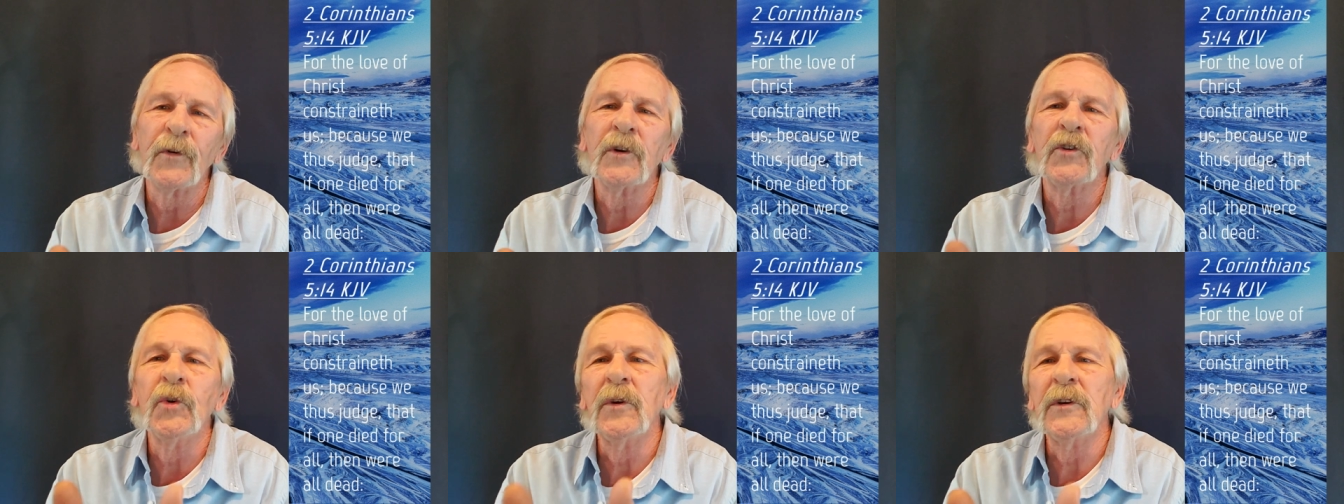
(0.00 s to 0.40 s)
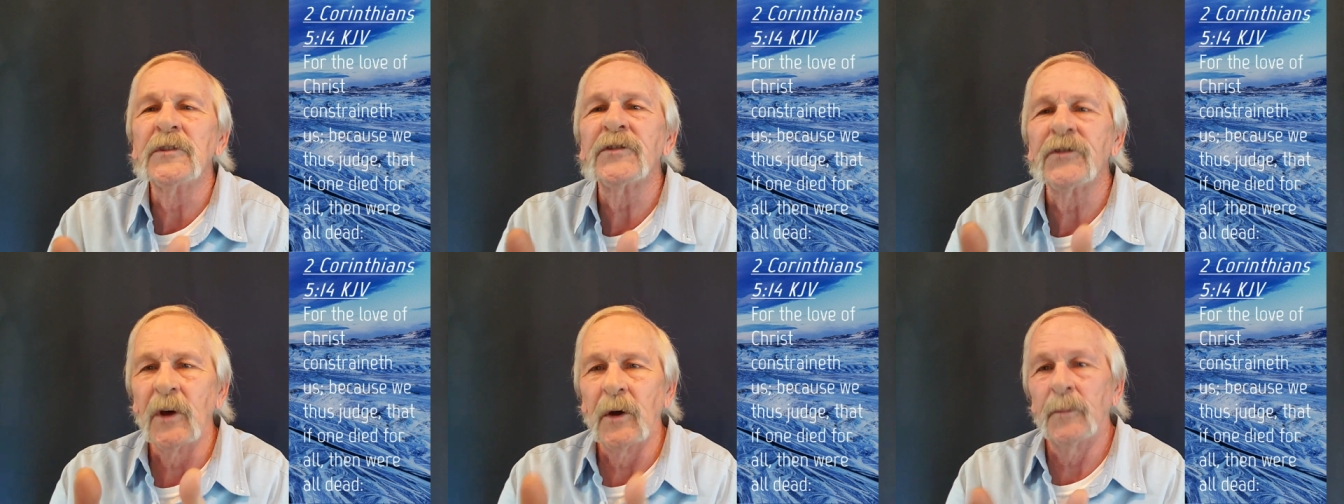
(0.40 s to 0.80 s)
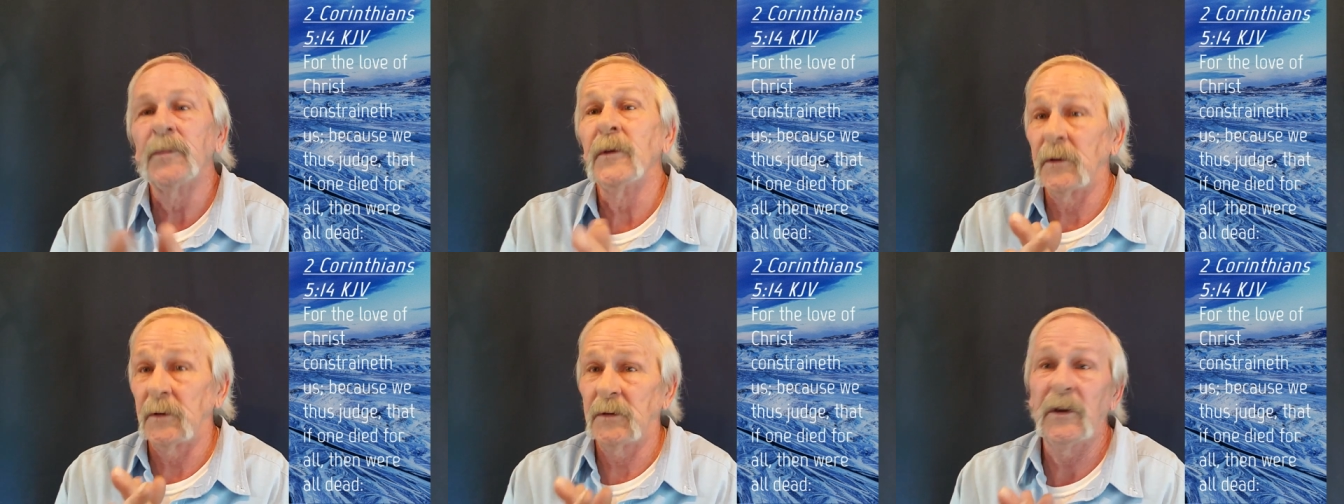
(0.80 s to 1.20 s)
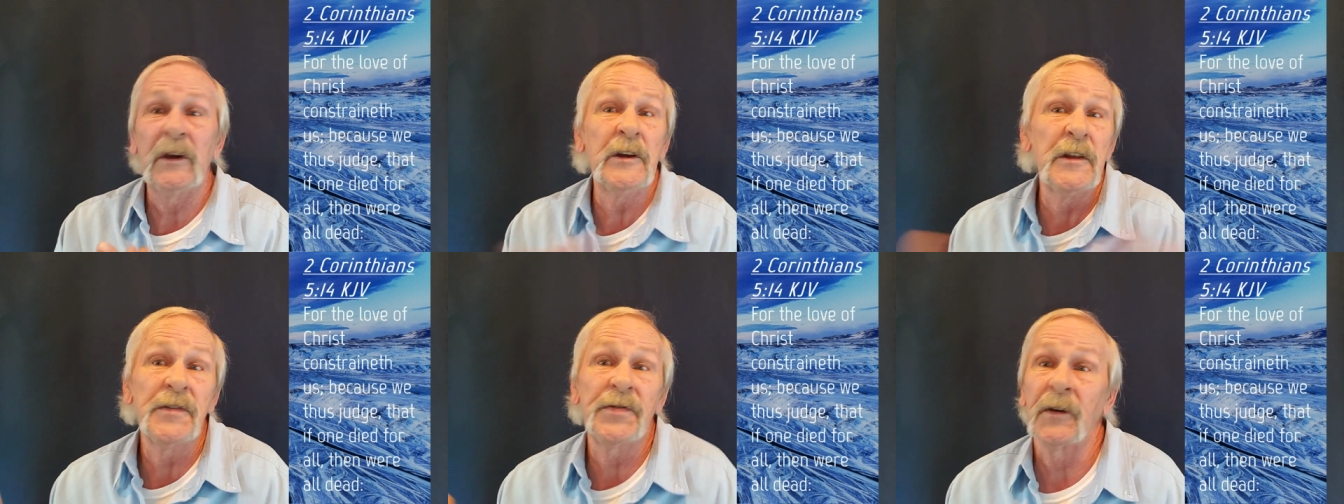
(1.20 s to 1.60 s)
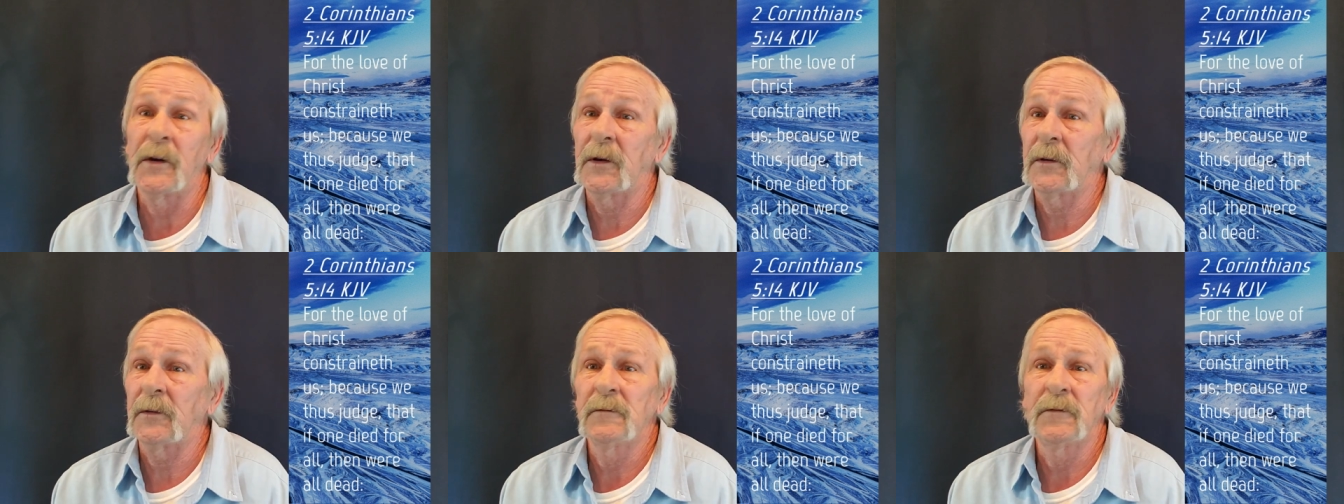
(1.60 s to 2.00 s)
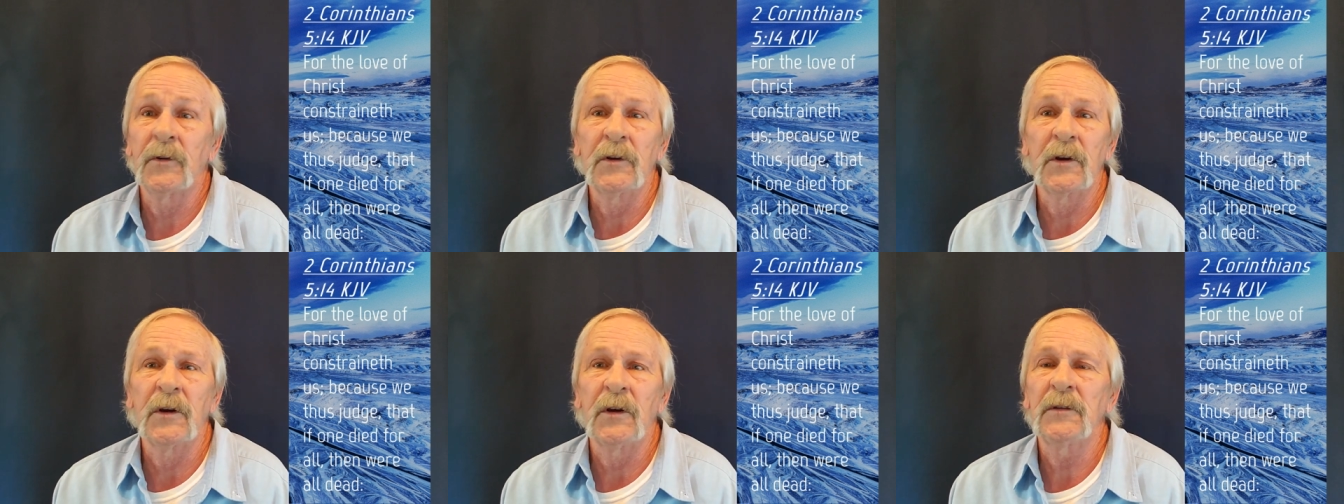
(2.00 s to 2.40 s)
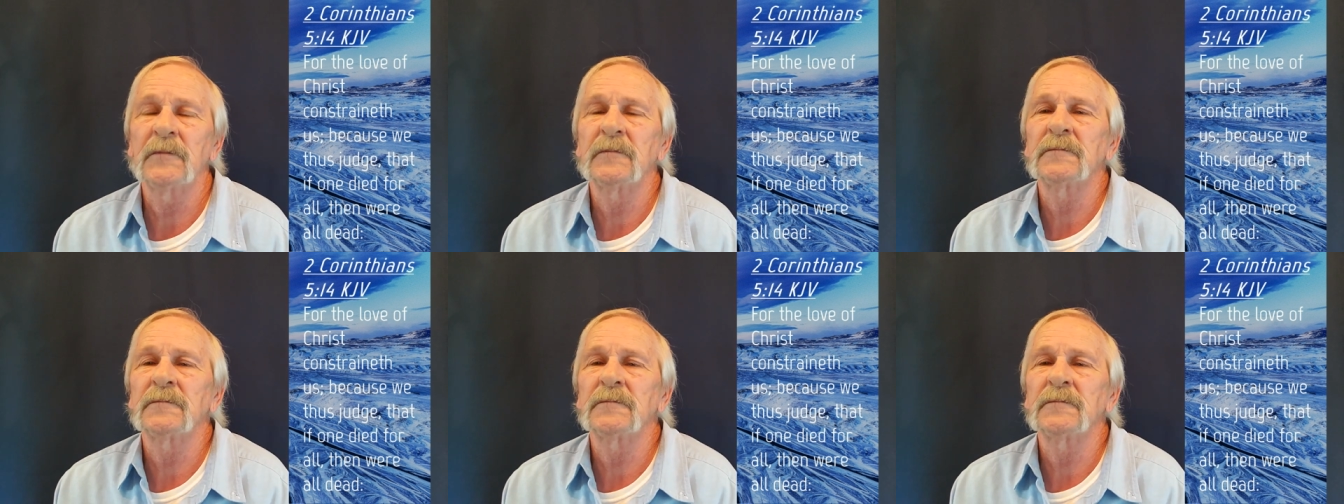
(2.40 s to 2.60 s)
for doing something, anything for God,